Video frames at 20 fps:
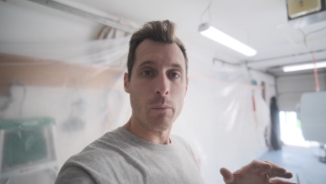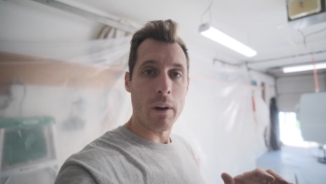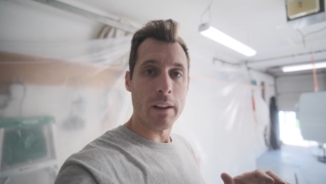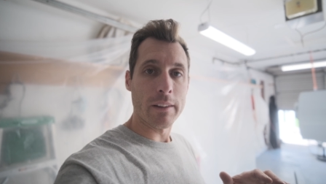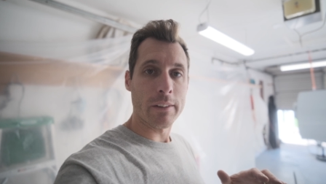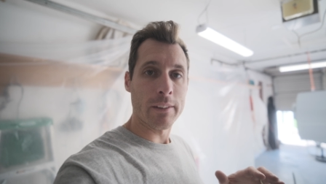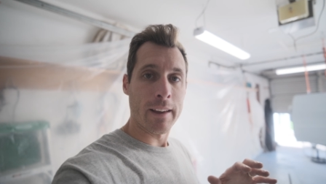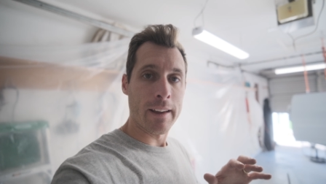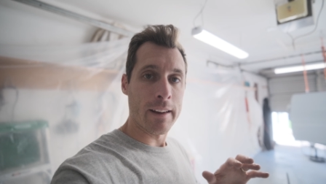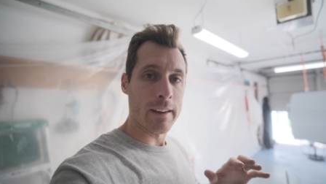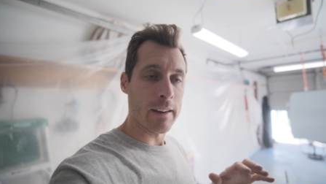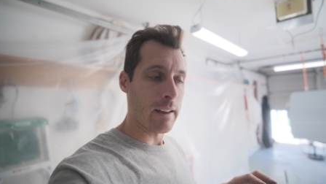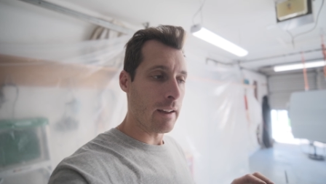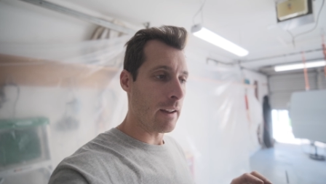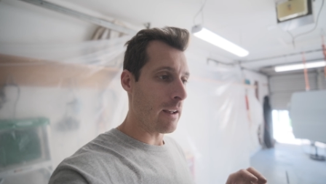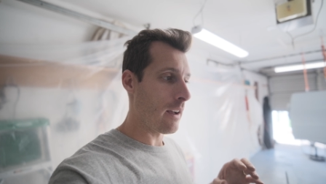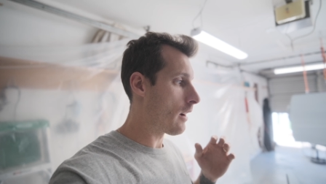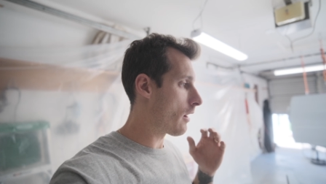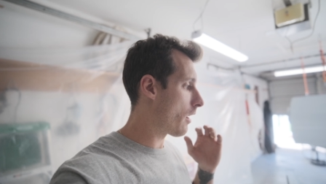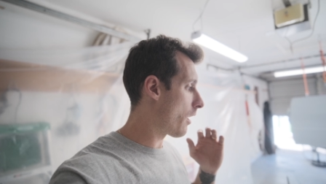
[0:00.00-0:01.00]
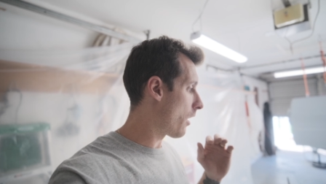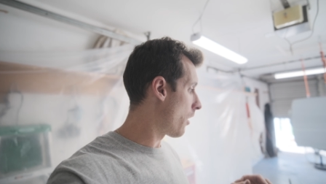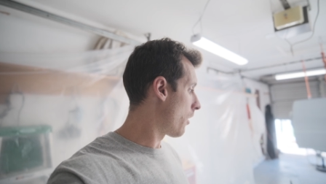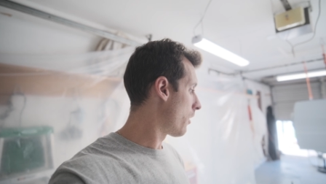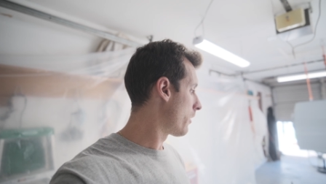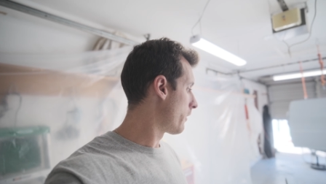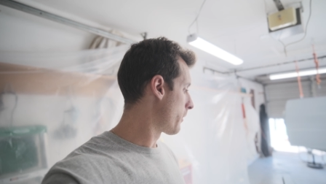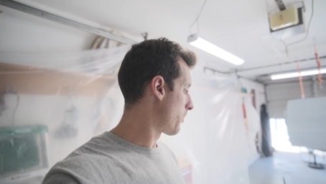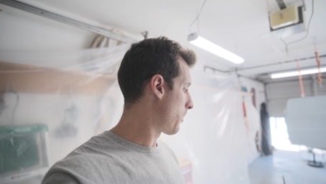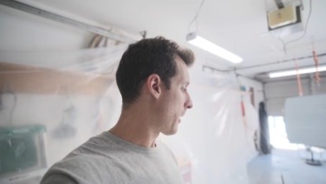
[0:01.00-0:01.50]
wet sanding
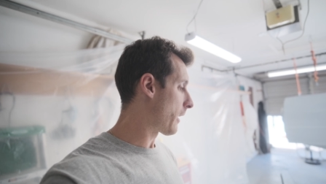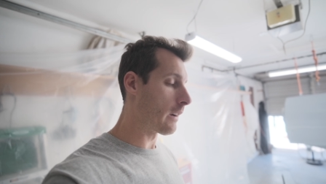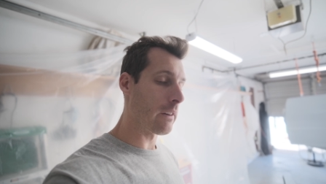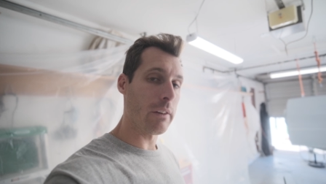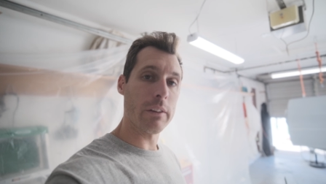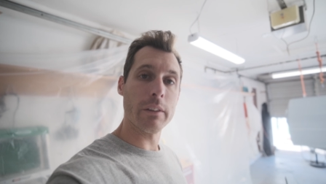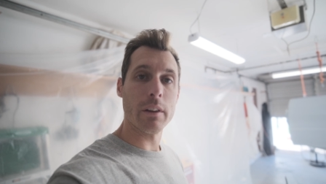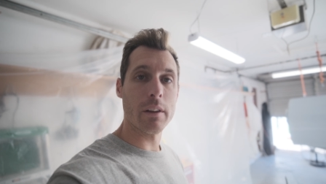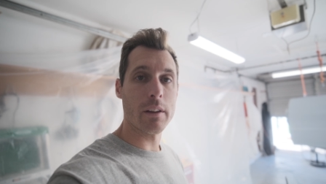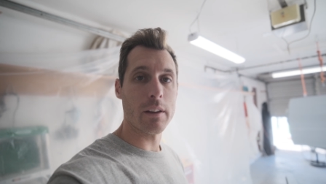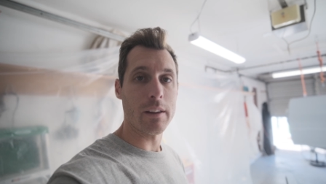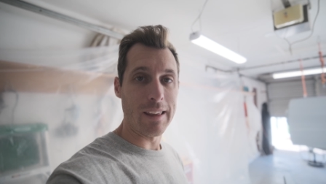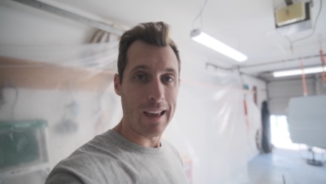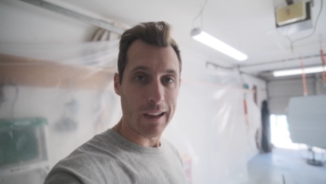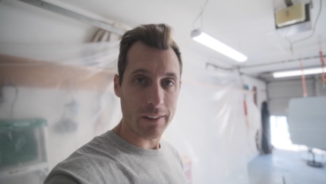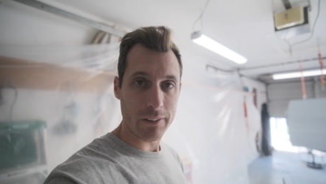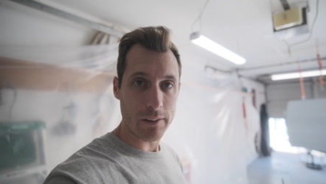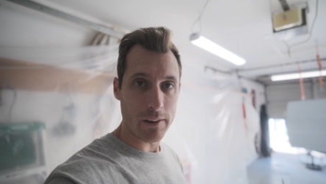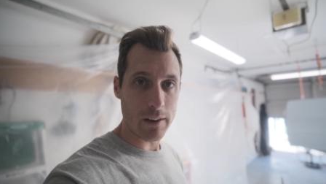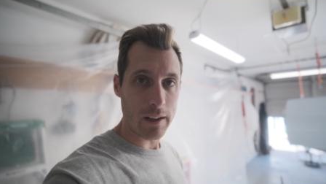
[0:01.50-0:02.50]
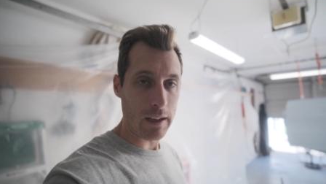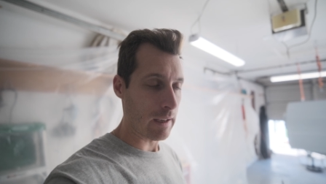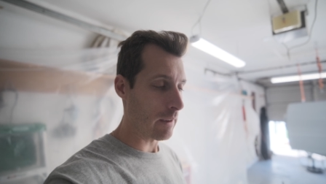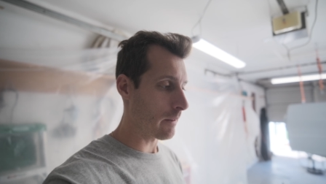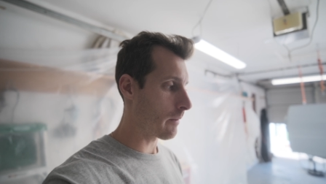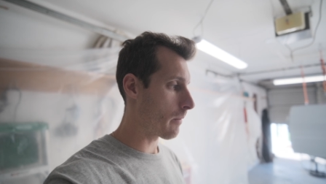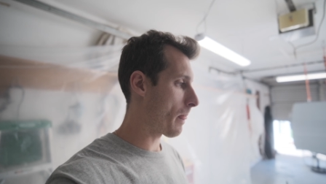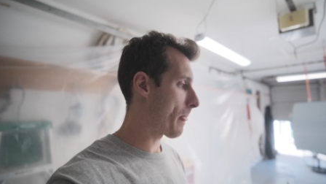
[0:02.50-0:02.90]
all of the parts yesterday,